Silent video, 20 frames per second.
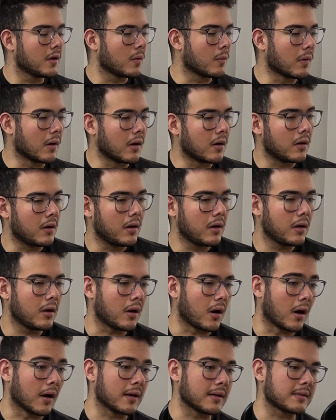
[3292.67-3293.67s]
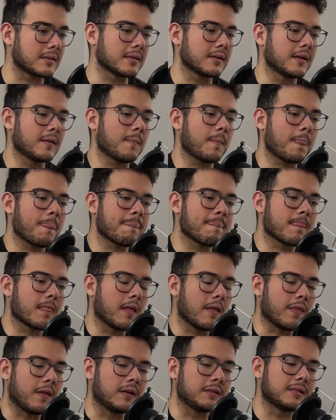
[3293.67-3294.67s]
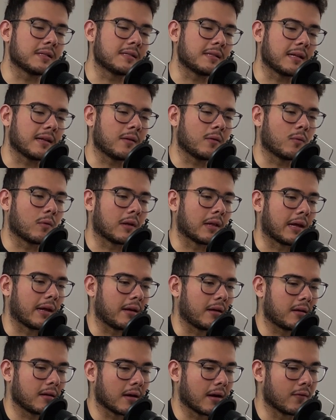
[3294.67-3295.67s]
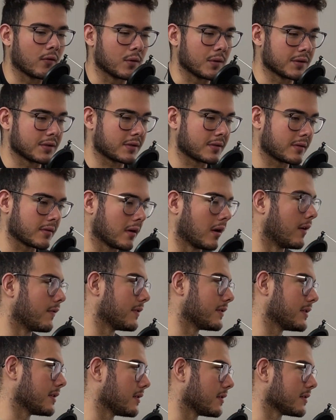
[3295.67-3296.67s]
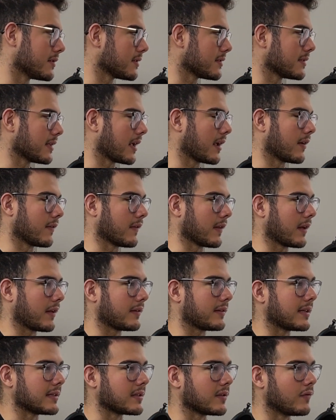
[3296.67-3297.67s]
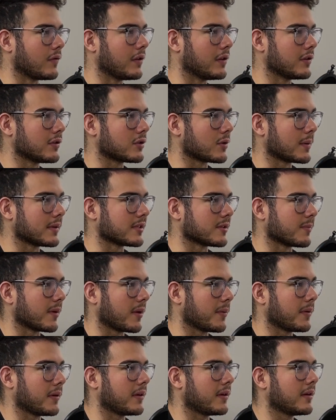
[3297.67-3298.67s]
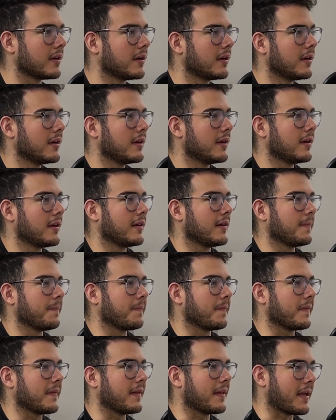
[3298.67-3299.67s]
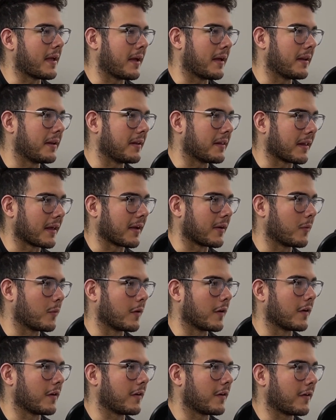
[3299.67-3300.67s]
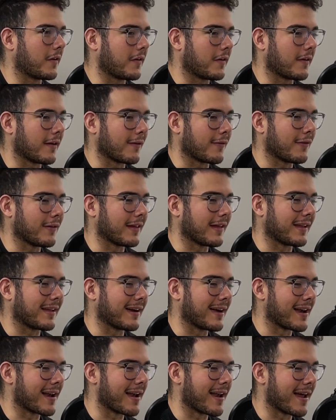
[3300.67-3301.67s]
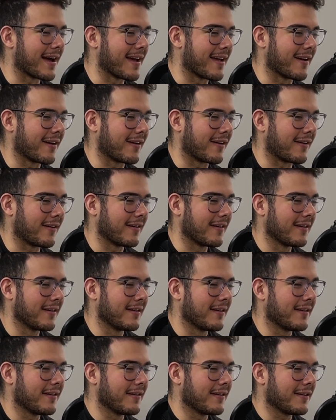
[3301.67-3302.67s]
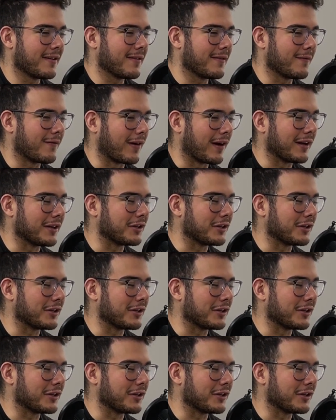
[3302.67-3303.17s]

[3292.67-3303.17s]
Well, honestly, there's this thing where like obviously there's this thing of like it takes a village to raise a baby, and like I feel like God and I are very